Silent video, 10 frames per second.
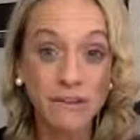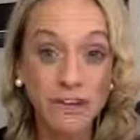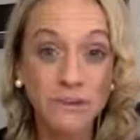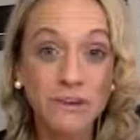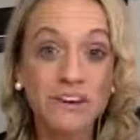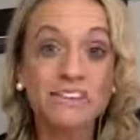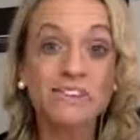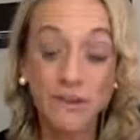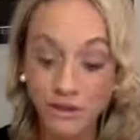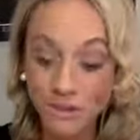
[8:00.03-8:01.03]
a community.
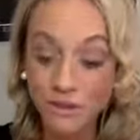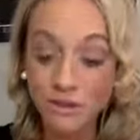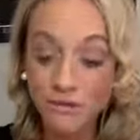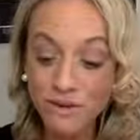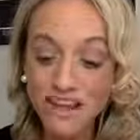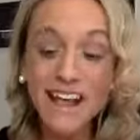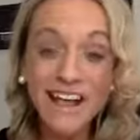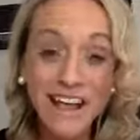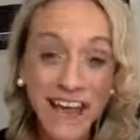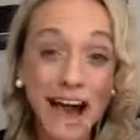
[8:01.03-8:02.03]
Secret number three,
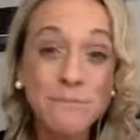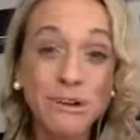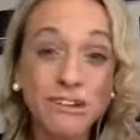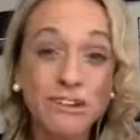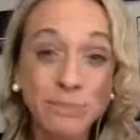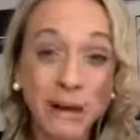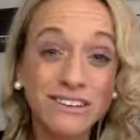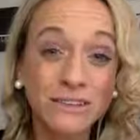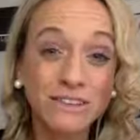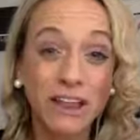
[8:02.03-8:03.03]
have
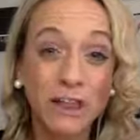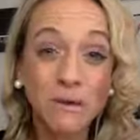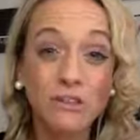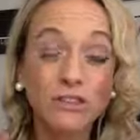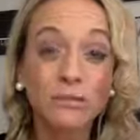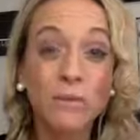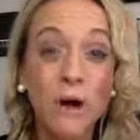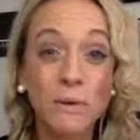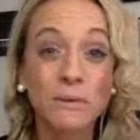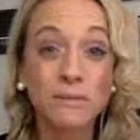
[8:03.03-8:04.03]
perspective. Celebrate those
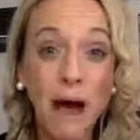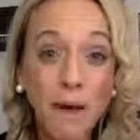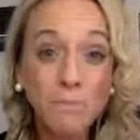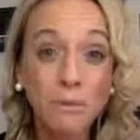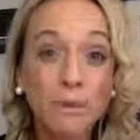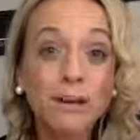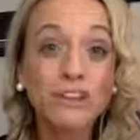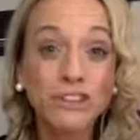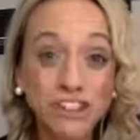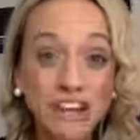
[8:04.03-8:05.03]
small moments. Pop more
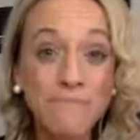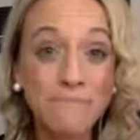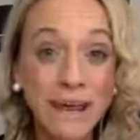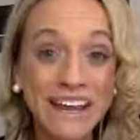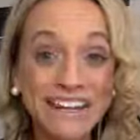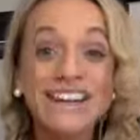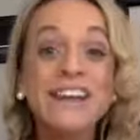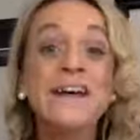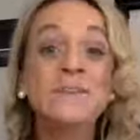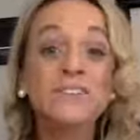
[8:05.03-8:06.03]
champagne.
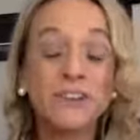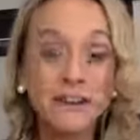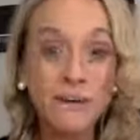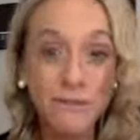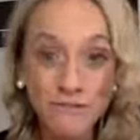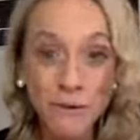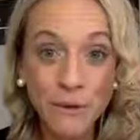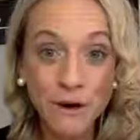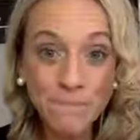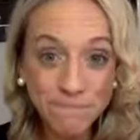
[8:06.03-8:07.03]
Secret number
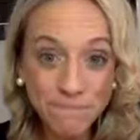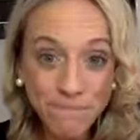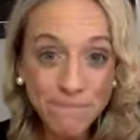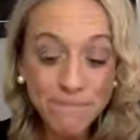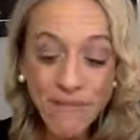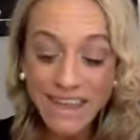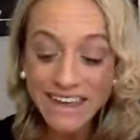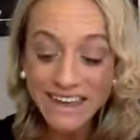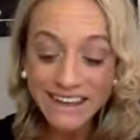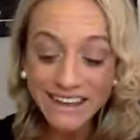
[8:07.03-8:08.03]
four,
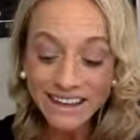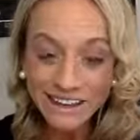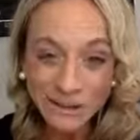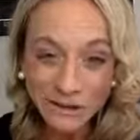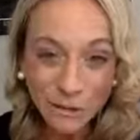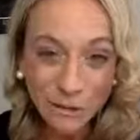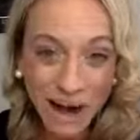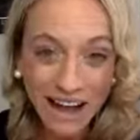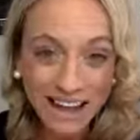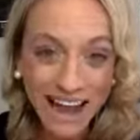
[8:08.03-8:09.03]
know your
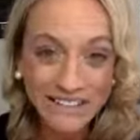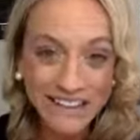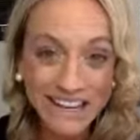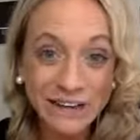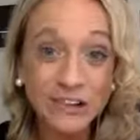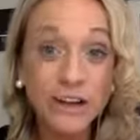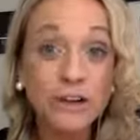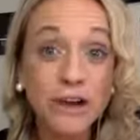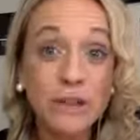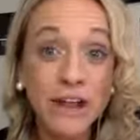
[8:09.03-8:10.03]
why. Have it nailed down
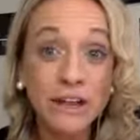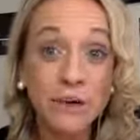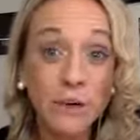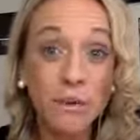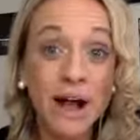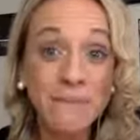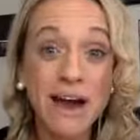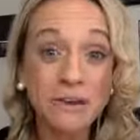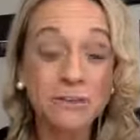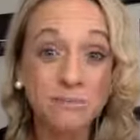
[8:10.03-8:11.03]
and know that your why
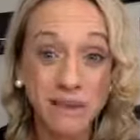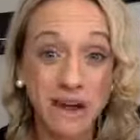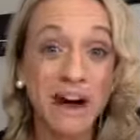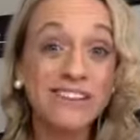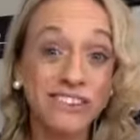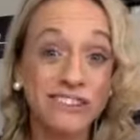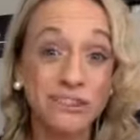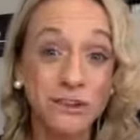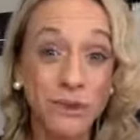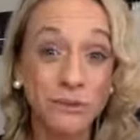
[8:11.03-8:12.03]
matters beyond
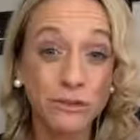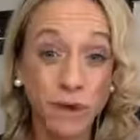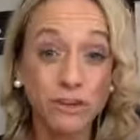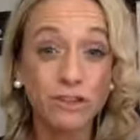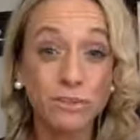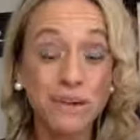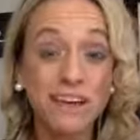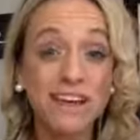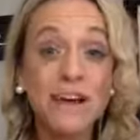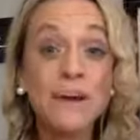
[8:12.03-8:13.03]
just you. So that should
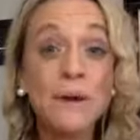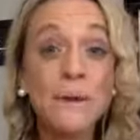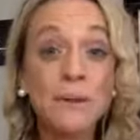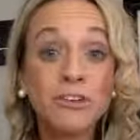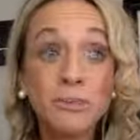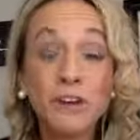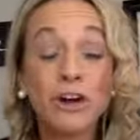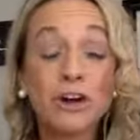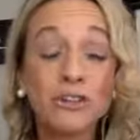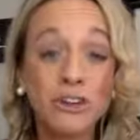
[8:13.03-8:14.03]
be
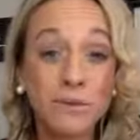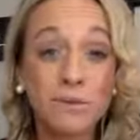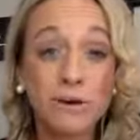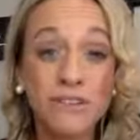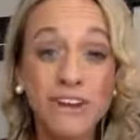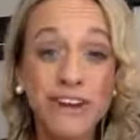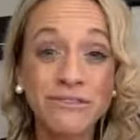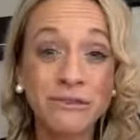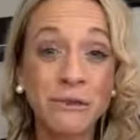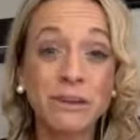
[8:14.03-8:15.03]
encouraging and motivating
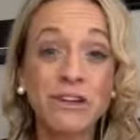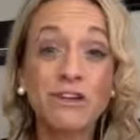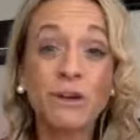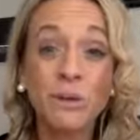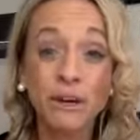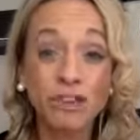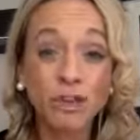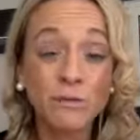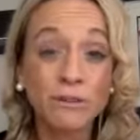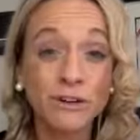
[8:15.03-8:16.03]
for when you don't want to
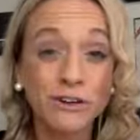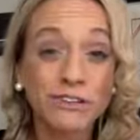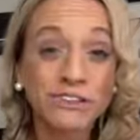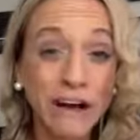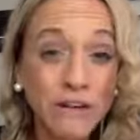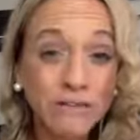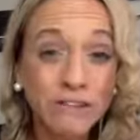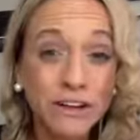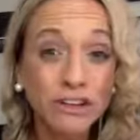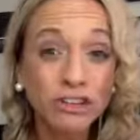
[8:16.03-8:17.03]
show up for yourself,
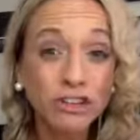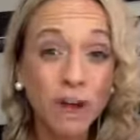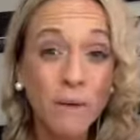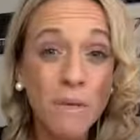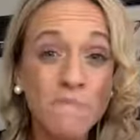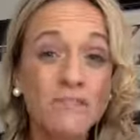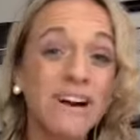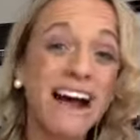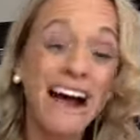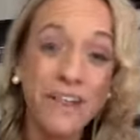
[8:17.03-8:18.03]
show up
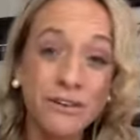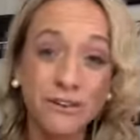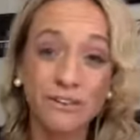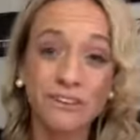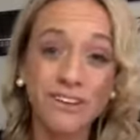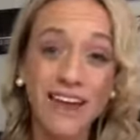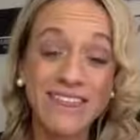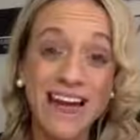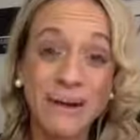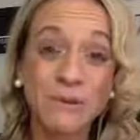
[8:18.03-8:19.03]
for others,
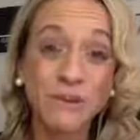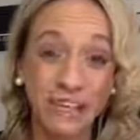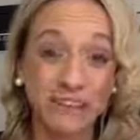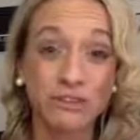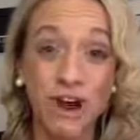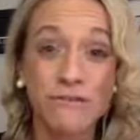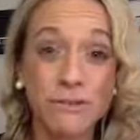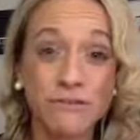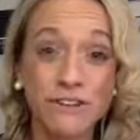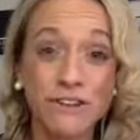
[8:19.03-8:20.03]
and that will drive
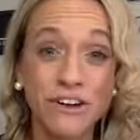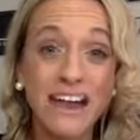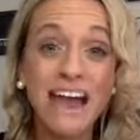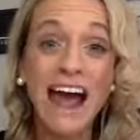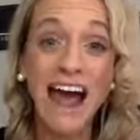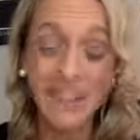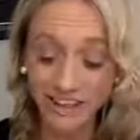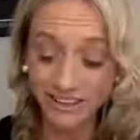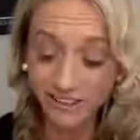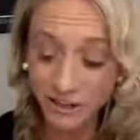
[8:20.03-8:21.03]
you further. And
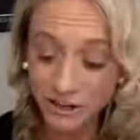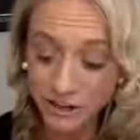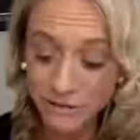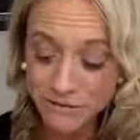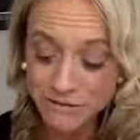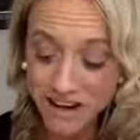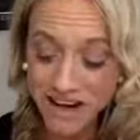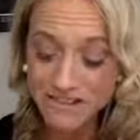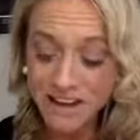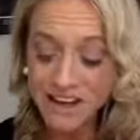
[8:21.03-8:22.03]
then secret number
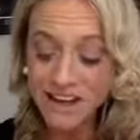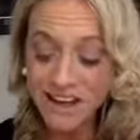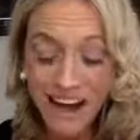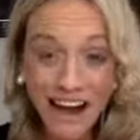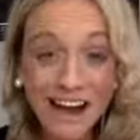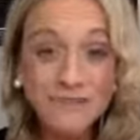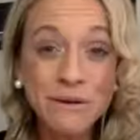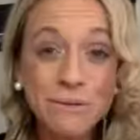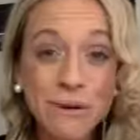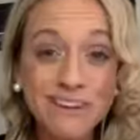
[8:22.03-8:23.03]
five, have
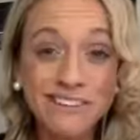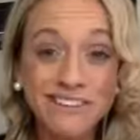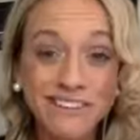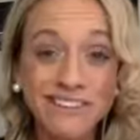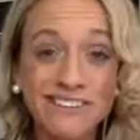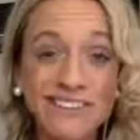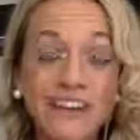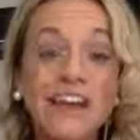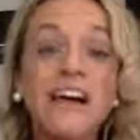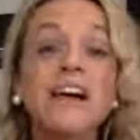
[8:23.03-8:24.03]
more
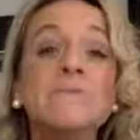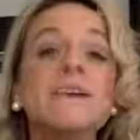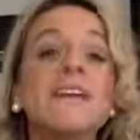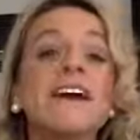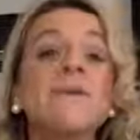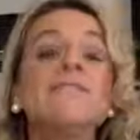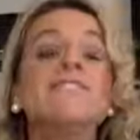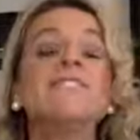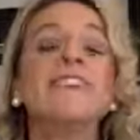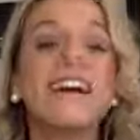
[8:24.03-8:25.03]
consistency. Be
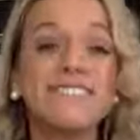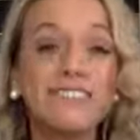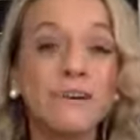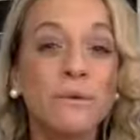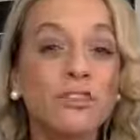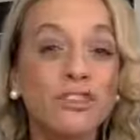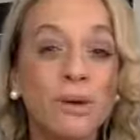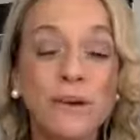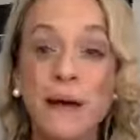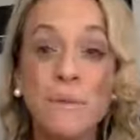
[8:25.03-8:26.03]
obsessed with
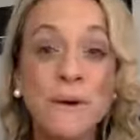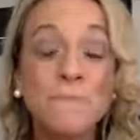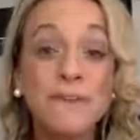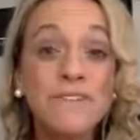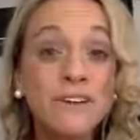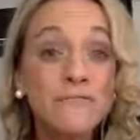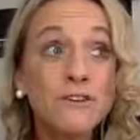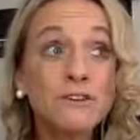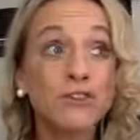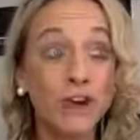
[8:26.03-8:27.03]
showing up. Even if
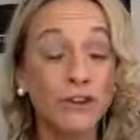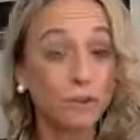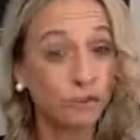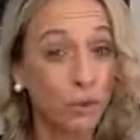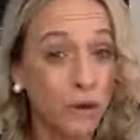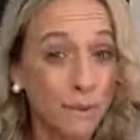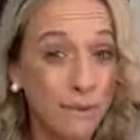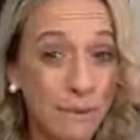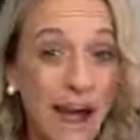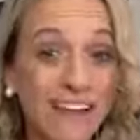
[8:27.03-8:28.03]
you've struggled with showing up in the
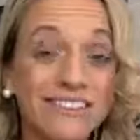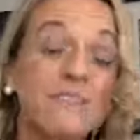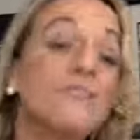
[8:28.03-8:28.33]
past,